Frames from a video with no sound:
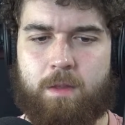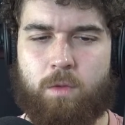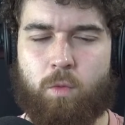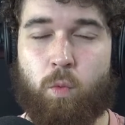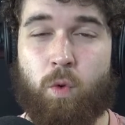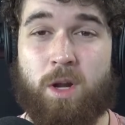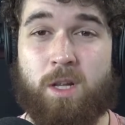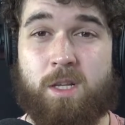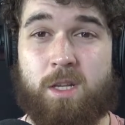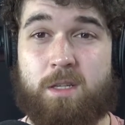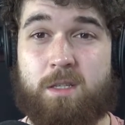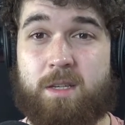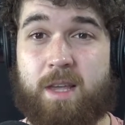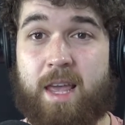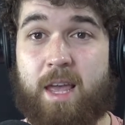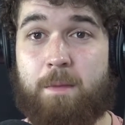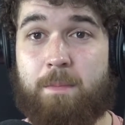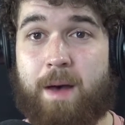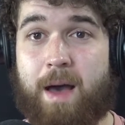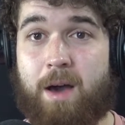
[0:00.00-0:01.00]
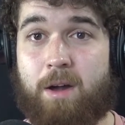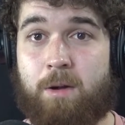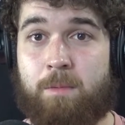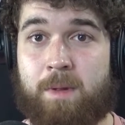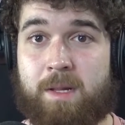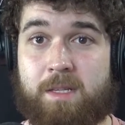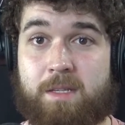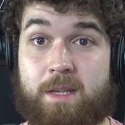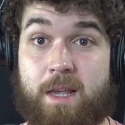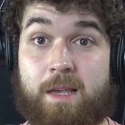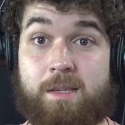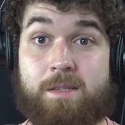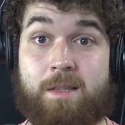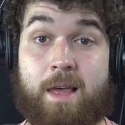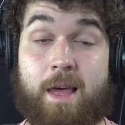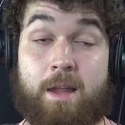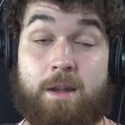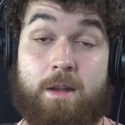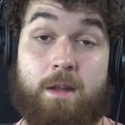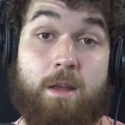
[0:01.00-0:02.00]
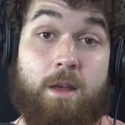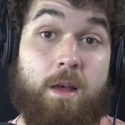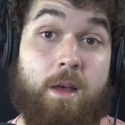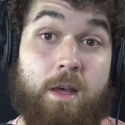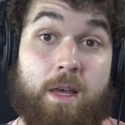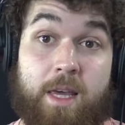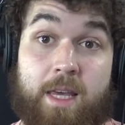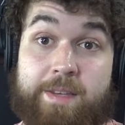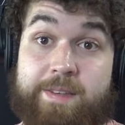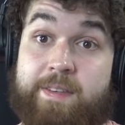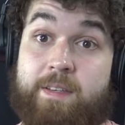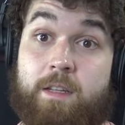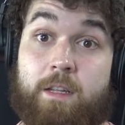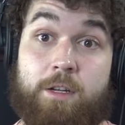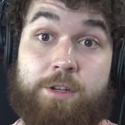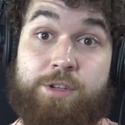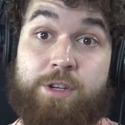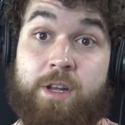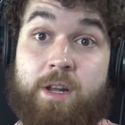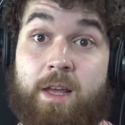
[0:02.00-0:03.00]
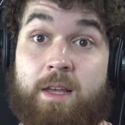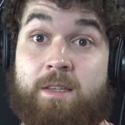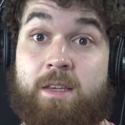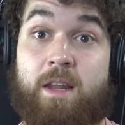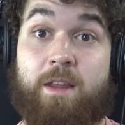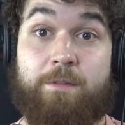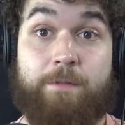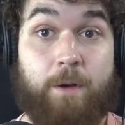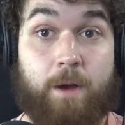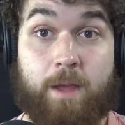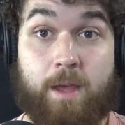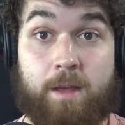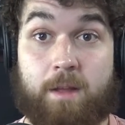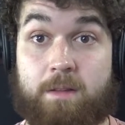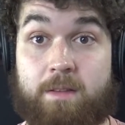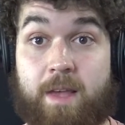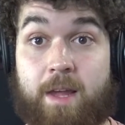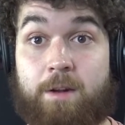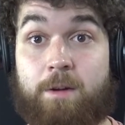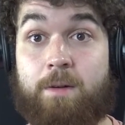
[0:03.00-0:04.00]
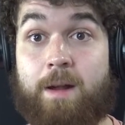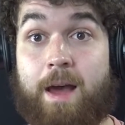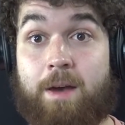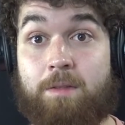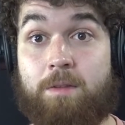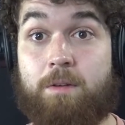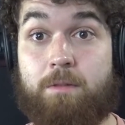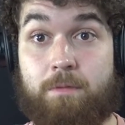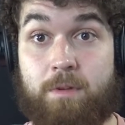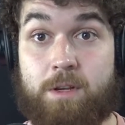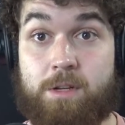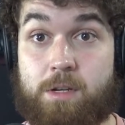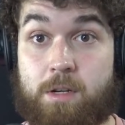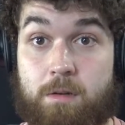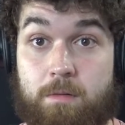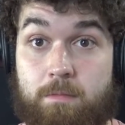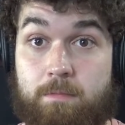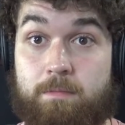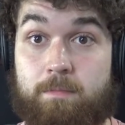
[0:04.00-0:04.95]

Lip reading: what does it say about him? It says that he's as legit as any fucking contender now in the division.